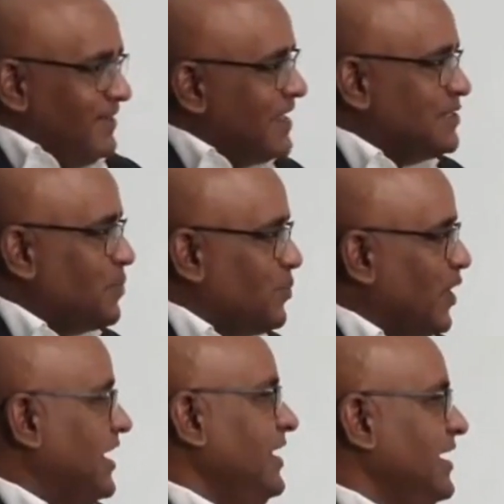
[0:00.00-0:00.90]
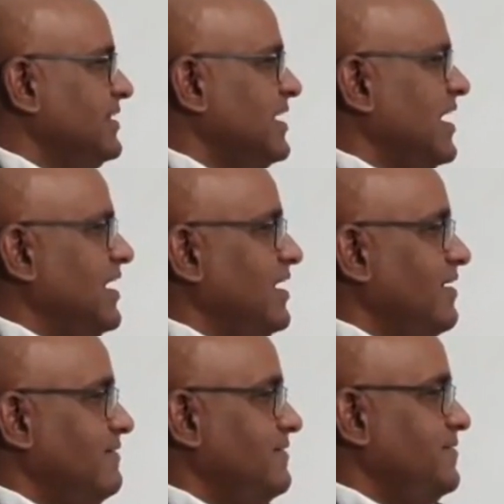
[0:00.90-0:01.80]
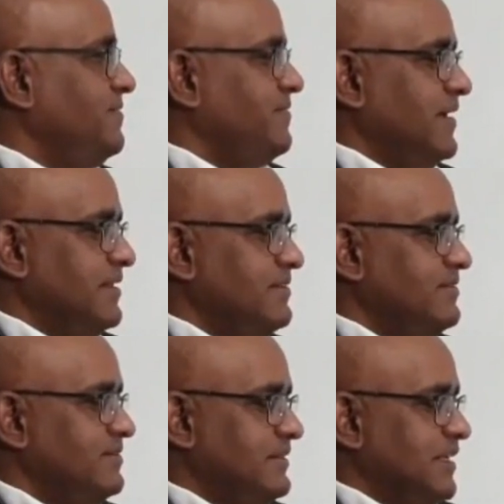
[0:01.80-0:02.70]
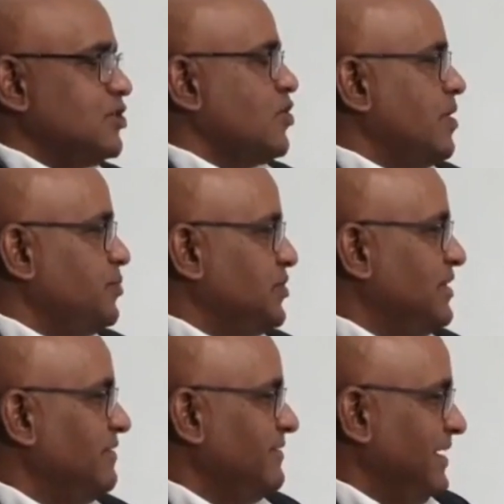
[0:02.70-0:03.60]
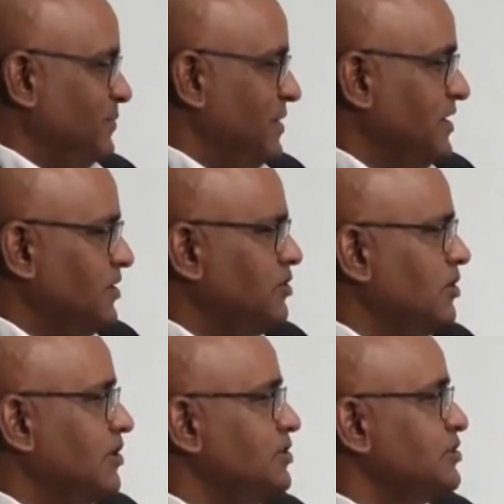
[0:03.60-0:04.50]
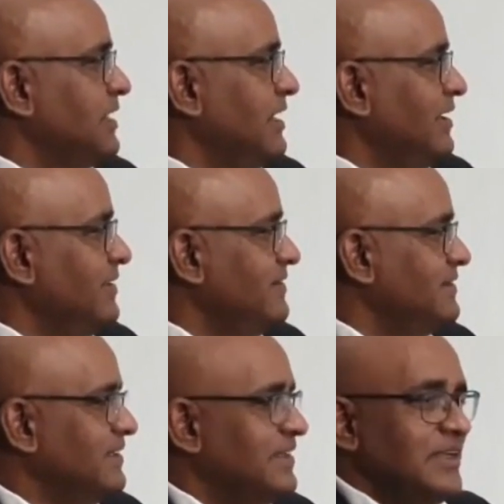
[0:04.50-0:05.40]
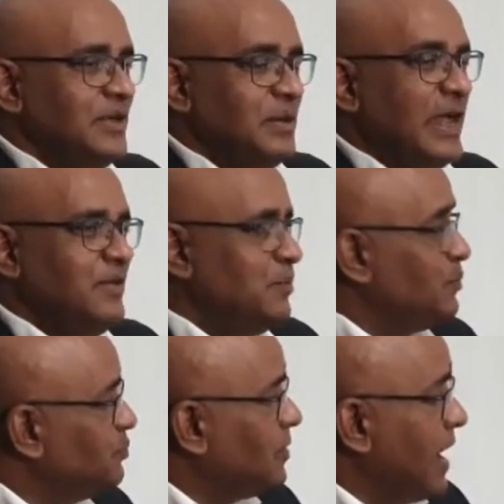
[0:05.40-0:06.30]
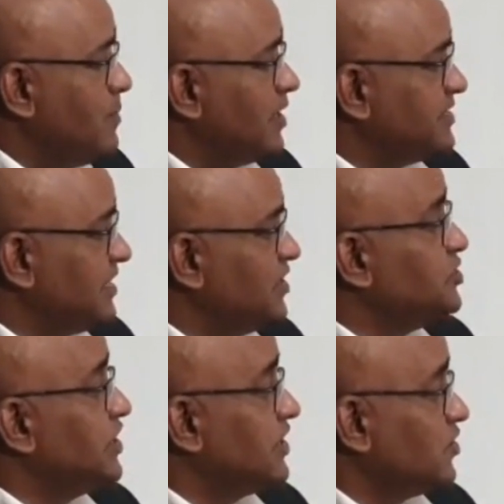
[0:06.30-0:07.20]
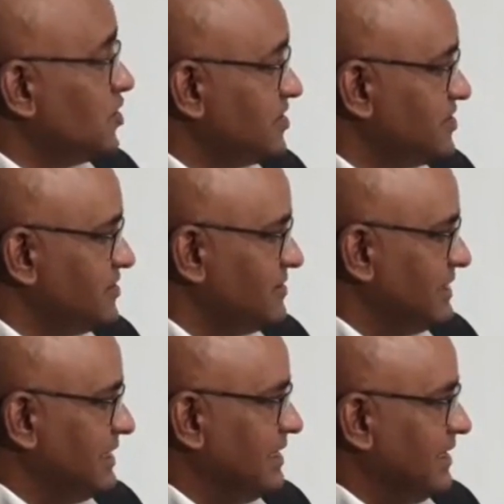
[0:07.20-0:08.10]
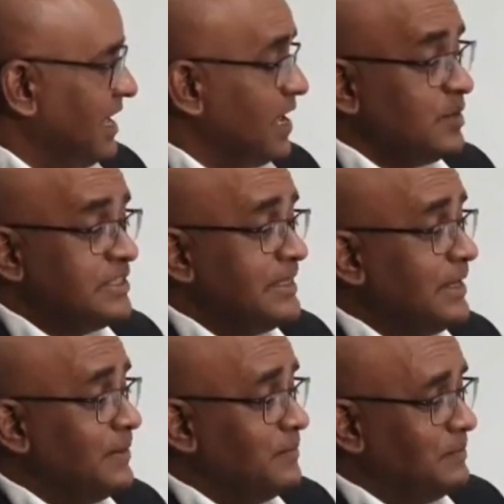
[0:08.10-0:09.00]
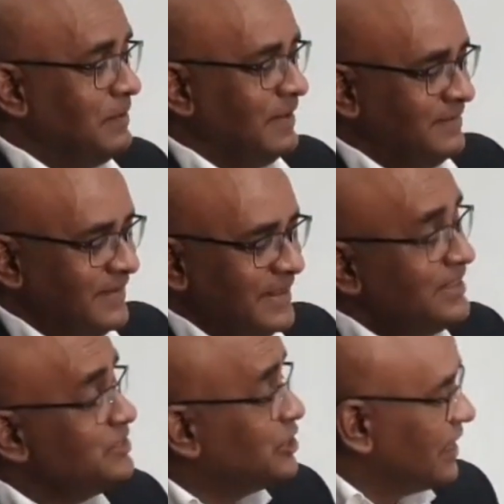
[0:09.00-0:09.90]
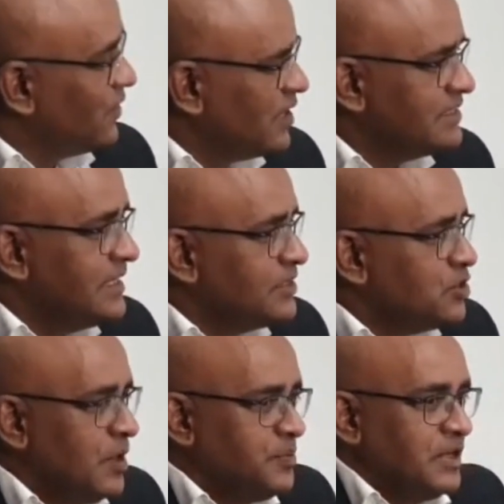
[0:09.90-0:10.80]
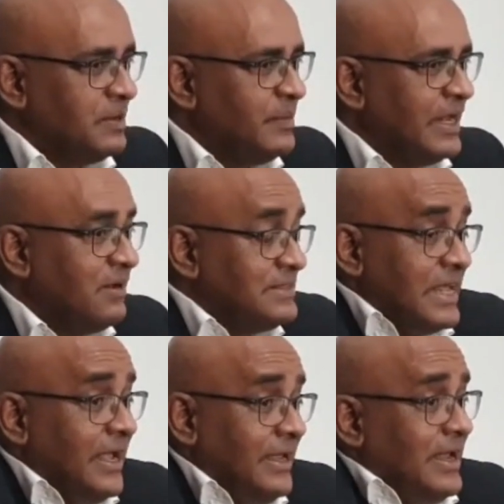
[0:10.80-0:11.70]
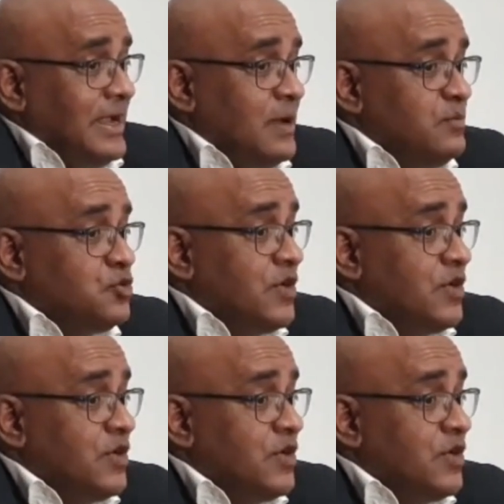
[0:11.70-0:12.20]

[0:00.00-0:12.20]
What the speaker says: that's a brilliant kind of description of him. Nonchalant, and I must say generous. I must say generous description, because I'm